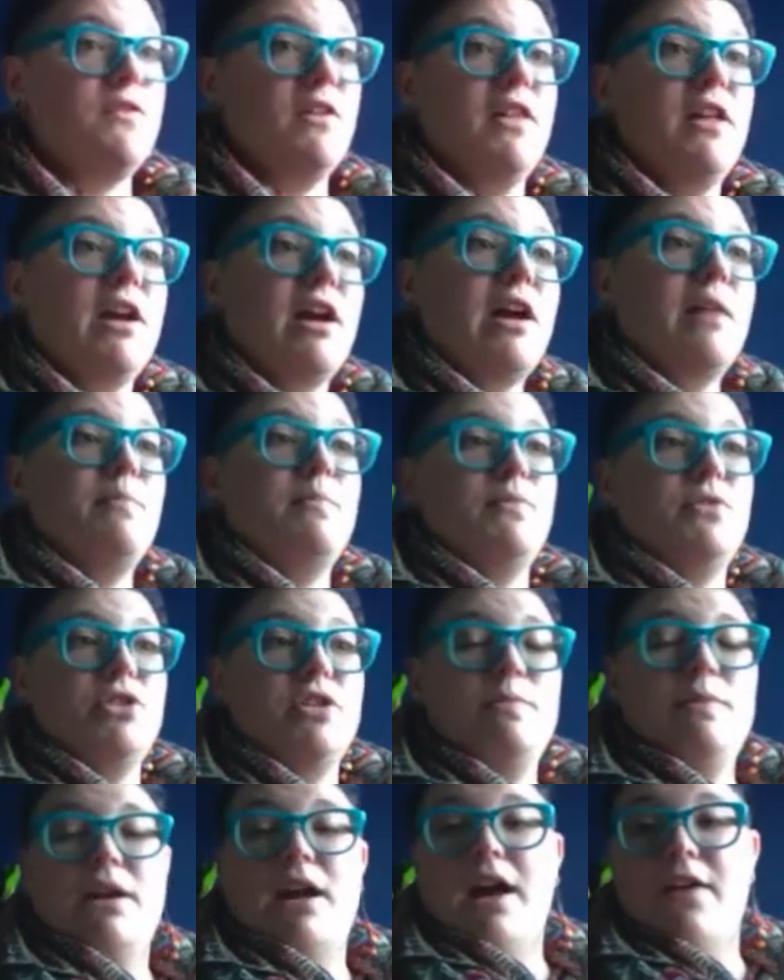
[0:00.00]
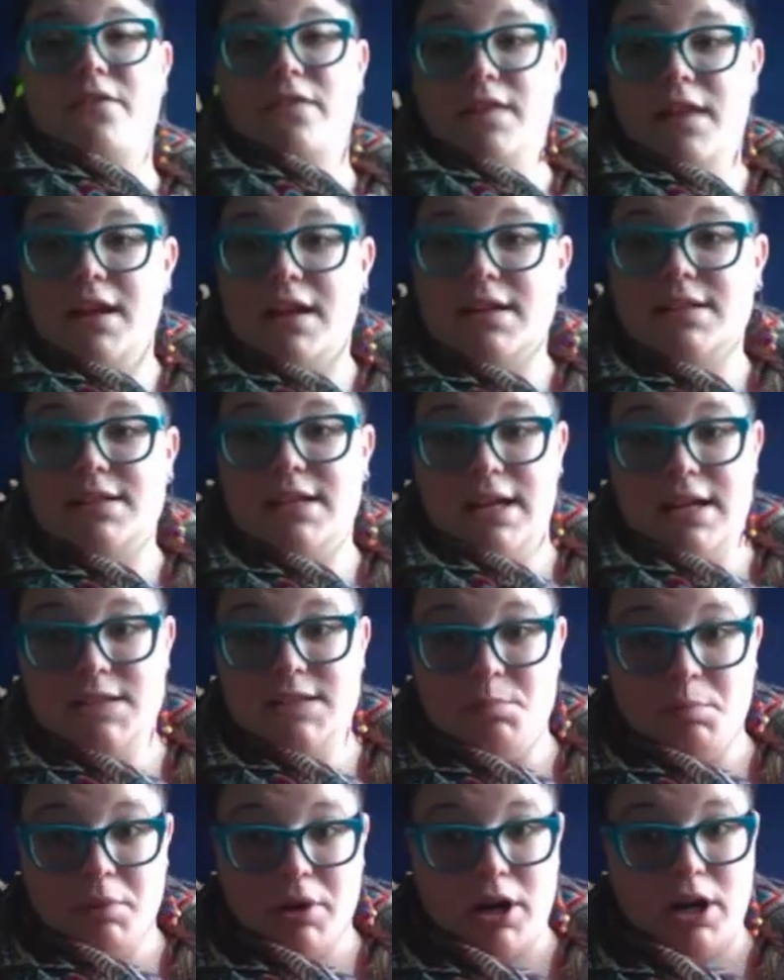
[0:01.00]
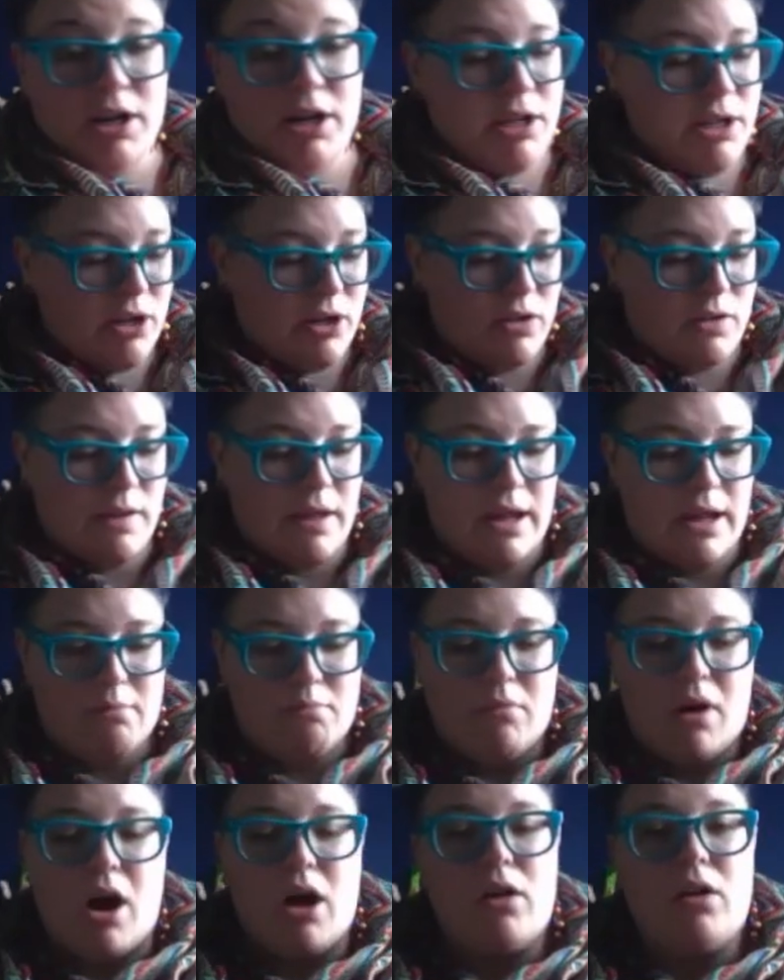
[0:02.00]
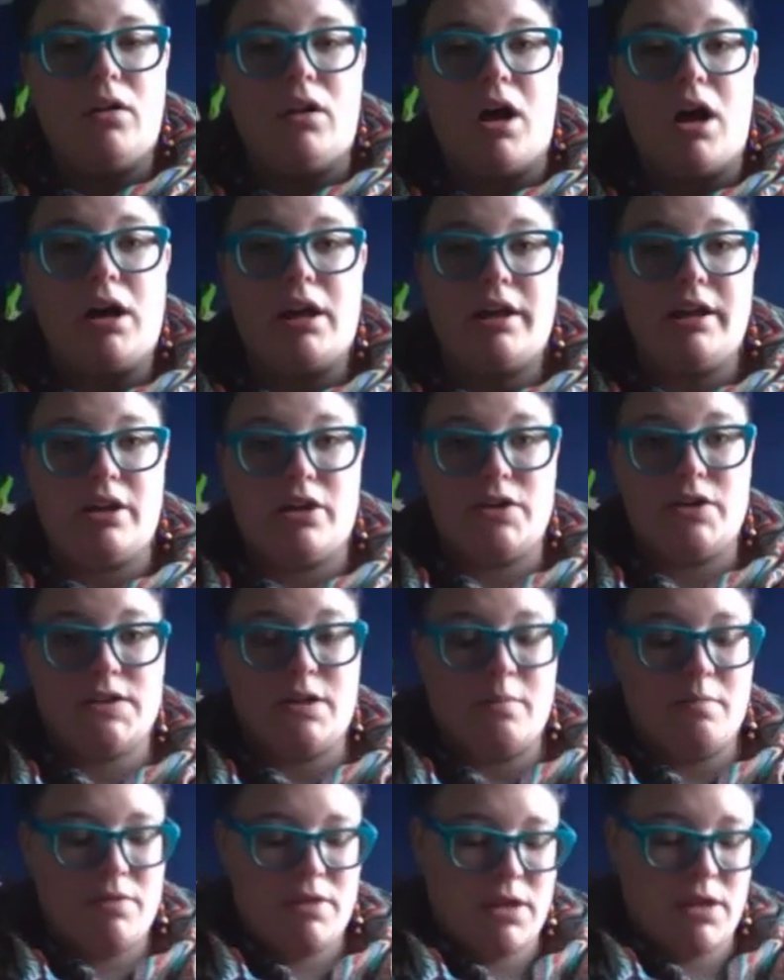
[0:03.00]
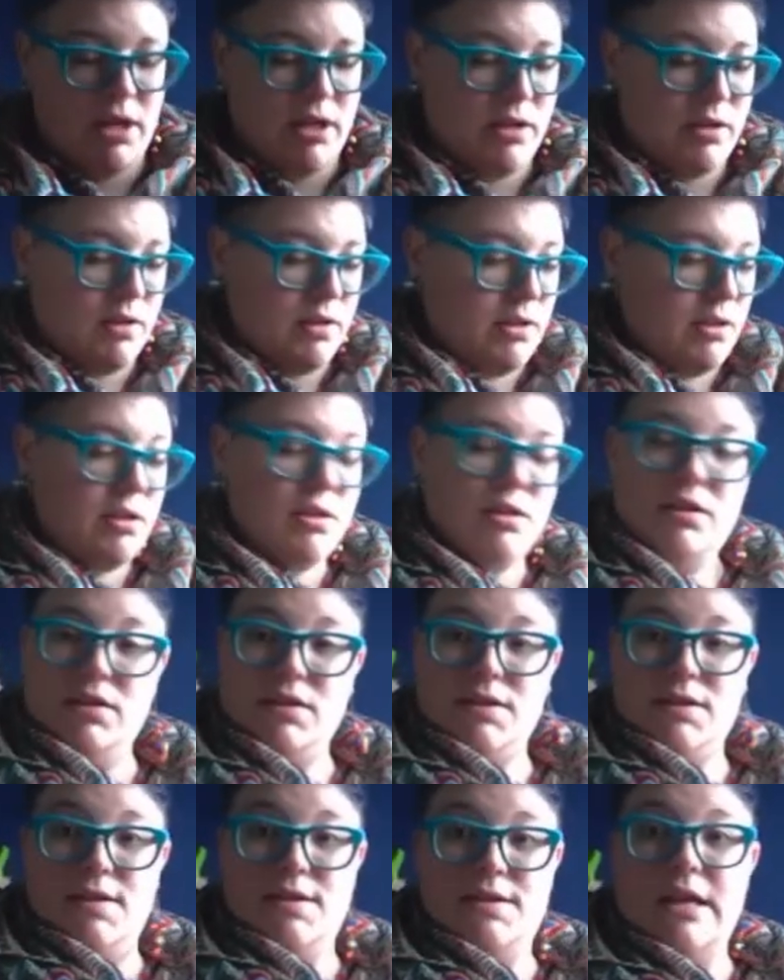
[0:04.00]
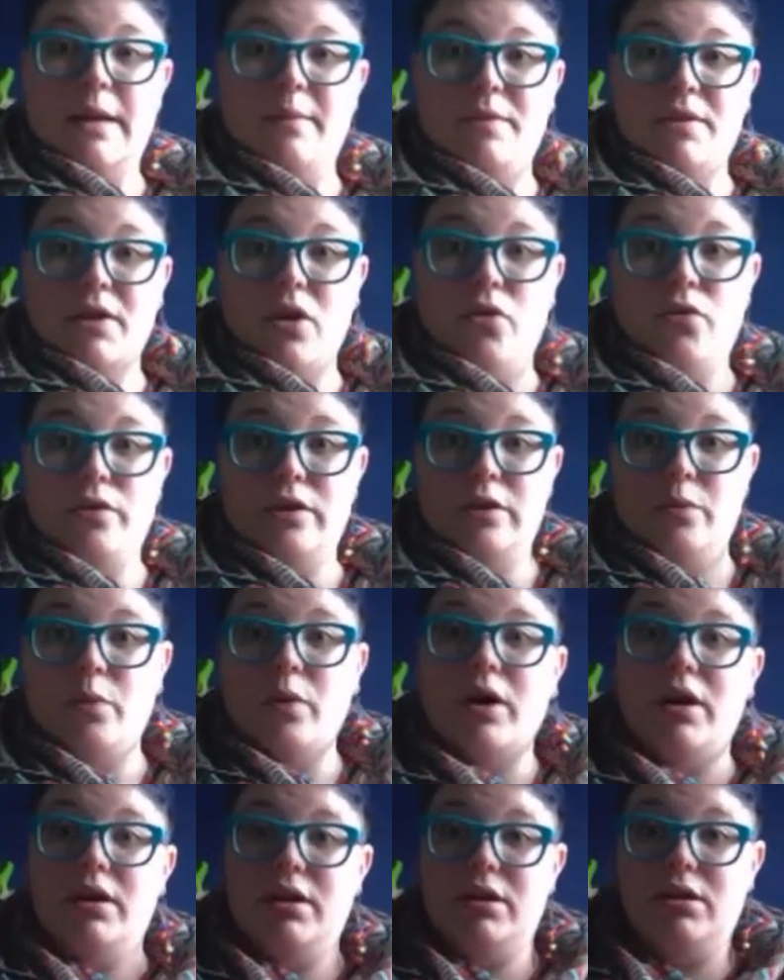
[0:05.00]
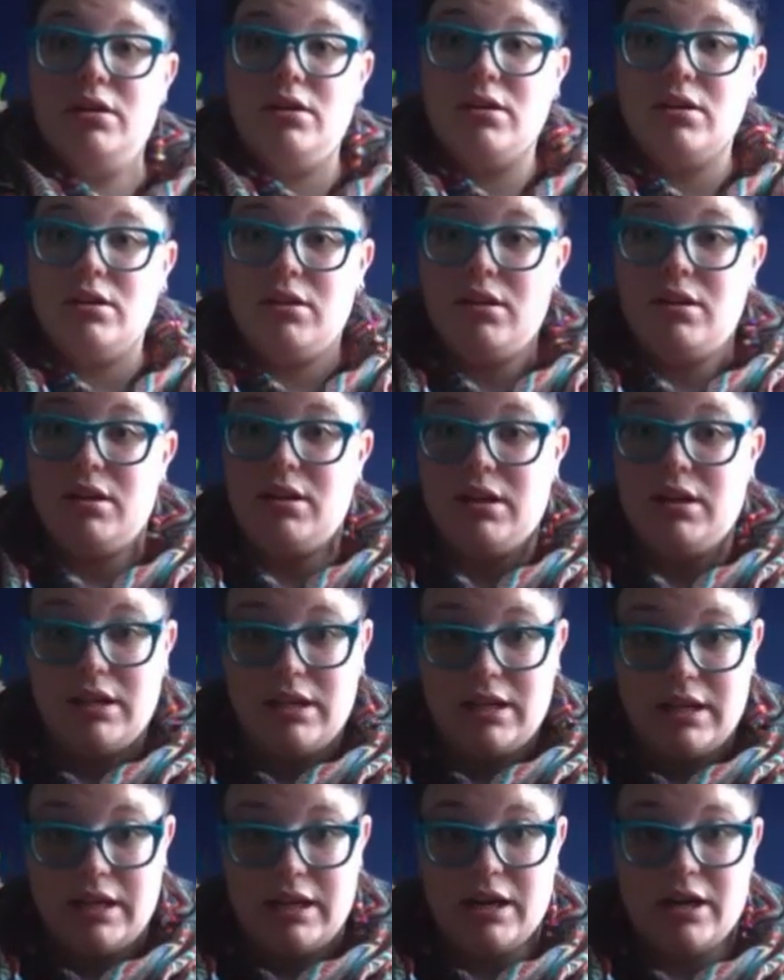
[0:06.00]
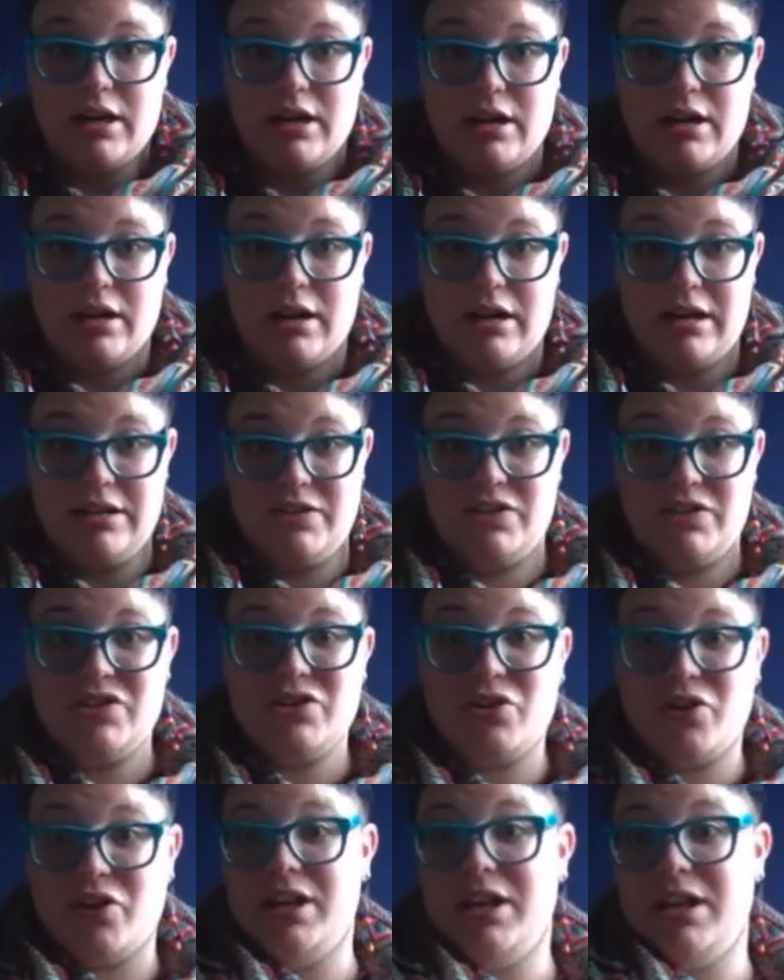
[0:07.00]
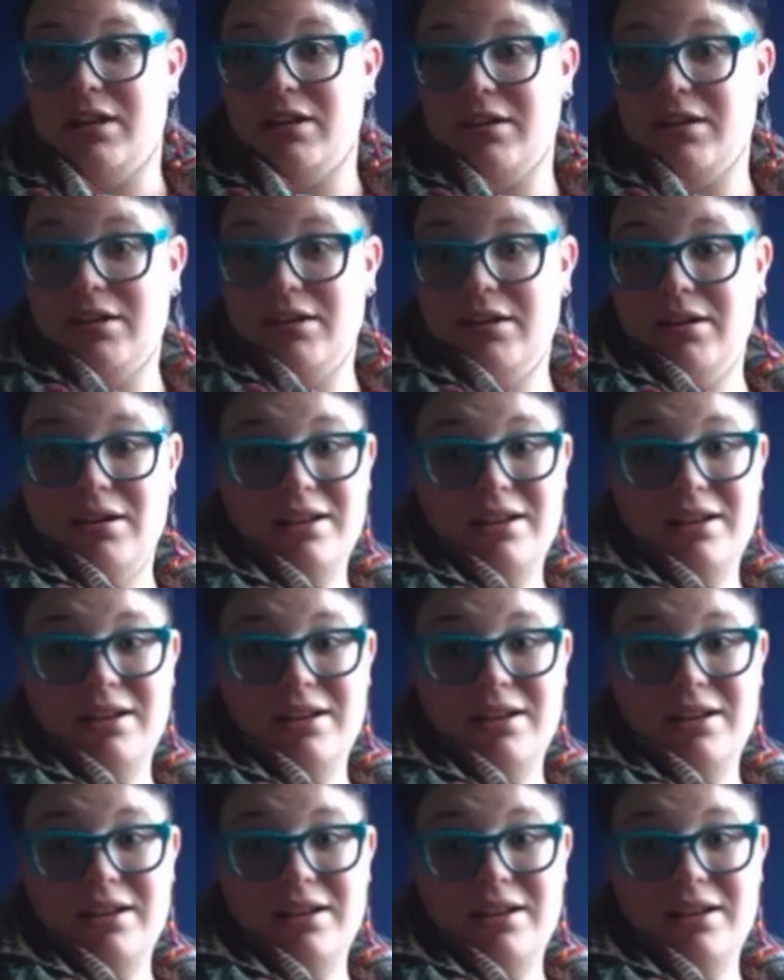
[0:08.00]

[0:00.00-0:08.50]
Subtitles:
like I should be having like a dance party or like monologuing or something, because I'm the only one here on screen.